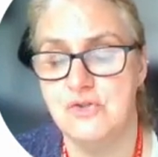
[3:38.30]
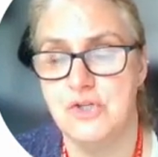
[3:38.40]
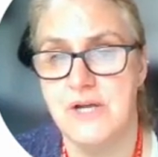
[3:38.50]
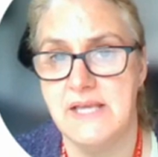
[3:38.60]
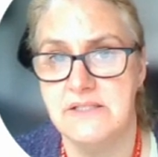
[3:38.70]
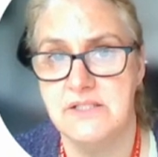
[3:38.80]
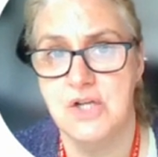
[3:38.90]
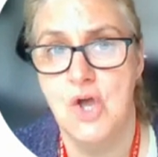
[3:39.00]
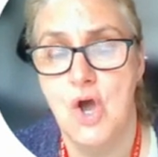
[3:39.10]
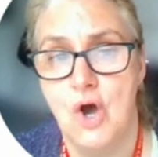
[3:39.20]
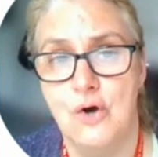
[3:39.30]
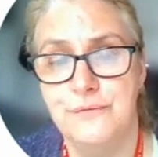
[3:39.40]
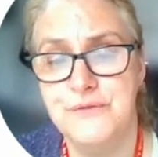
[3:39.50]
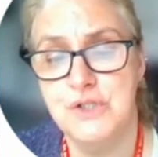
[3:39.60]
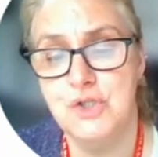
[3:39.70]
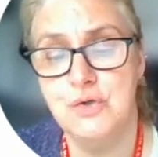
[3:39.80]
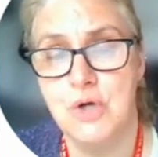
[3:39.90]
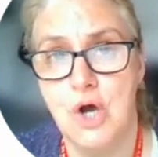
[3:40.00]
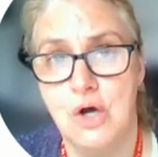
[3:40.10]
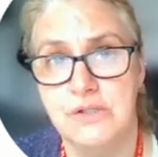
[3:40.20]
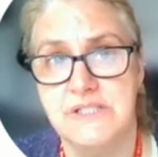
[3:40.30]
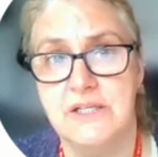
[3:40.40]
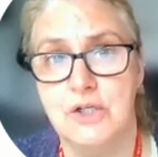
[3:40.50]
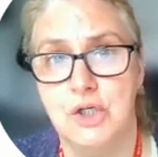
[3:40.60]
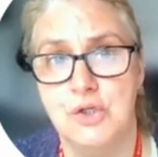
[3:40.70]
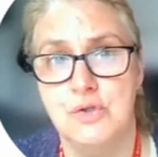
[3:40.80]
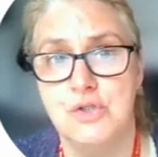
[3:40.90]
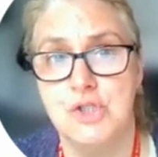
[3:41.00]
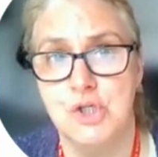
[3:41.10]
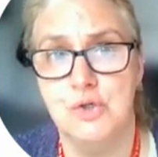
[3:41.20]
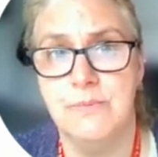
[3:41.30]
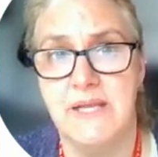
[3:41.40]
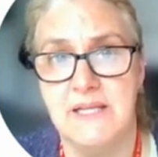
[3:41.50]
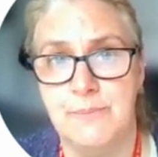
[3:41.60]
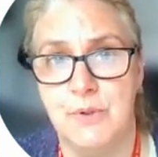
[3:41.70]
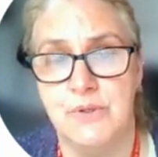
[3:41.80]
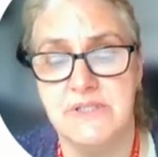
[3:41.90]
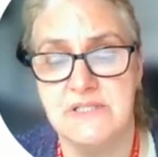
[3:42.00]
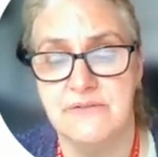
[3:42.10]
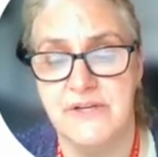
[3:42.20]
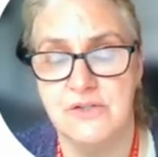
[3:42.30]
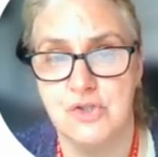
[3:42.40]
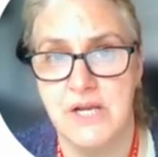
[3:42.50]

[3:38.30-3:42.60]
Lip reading: What about references and points of interest?